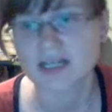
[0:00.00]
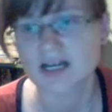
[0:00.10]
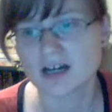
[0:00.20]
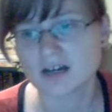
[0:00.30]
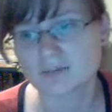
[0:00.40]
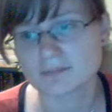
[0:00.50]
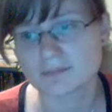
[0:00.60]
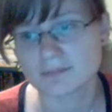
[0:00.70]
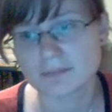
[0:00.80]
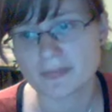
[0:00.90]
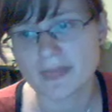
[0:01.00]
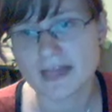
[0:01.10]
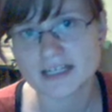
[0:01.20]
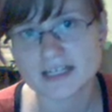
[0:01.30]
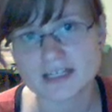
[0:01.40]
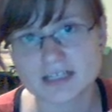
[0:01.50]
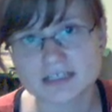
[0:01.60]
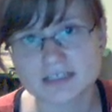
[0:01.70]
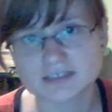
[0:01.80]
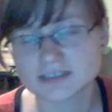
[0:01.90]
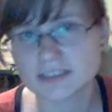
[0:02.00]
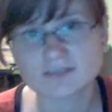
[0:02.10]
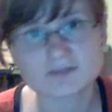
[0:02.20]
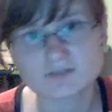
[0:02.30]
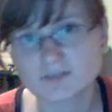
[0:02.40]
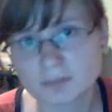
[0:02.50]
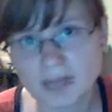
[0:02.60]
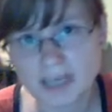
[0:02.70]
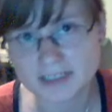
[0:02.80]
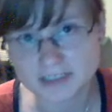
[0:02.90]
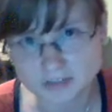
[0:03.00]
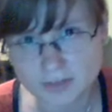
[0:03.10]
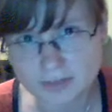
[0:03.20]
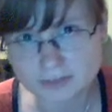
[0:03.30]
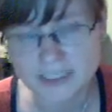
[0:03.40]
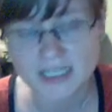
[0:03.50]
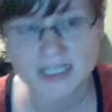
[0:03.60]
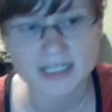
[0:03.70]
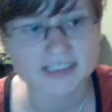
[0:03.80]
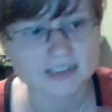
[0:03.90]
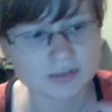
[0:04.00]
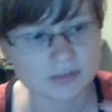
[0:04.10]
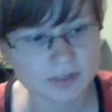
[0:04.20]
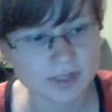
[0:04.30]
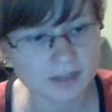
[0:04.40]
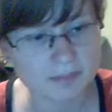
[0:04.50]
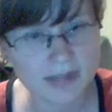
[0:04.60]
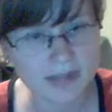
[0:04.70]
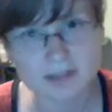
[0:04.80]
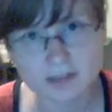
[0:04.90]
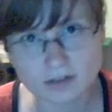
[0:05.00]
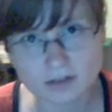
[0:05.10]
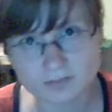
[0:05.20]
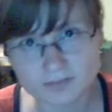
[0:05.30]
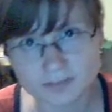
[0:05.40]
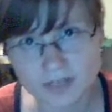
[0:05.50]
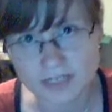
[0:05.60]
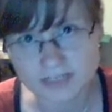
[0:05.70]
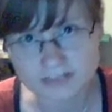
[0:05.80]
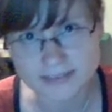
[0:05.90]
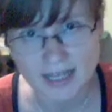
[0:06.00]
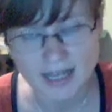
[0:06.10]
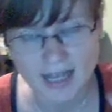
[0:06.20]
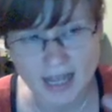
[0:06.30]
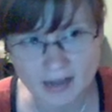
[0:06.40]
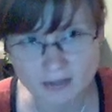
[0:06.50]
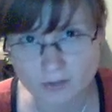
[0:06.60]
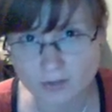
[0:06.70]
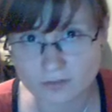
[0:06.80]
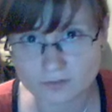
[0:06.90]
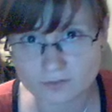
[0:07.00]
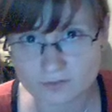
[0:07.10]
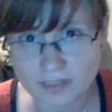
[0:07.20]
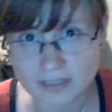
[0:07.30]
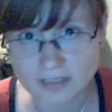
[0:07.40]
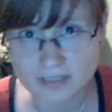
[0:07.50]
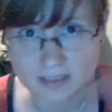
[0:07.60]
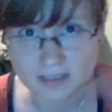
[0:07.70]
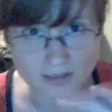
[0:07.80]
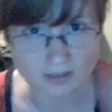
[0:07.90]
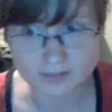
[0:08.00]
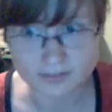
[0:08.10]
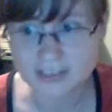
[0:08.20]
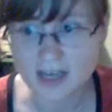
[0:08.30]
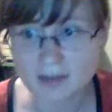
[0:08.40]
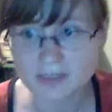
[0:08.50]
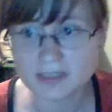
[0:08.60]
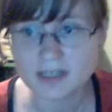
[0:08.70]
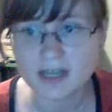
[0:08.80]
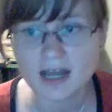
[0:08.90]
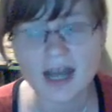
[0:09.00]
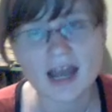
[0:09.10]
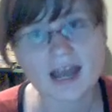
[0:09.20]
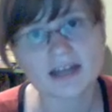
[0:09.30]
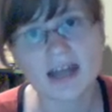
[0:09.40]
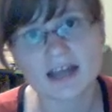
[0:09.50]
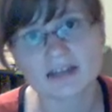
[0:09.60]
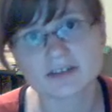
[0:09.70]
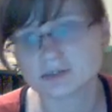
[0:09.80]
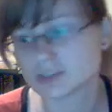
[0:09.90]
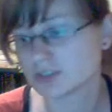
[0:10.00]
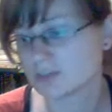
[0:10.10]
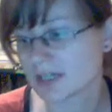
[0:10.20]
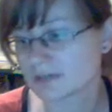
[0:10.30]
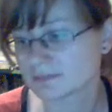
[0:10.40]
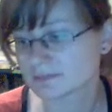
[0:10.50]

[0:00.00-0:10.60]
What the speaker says: And he didn't even fill me out a script. He took a packet of the drugs out of his cupboard and handed them to me.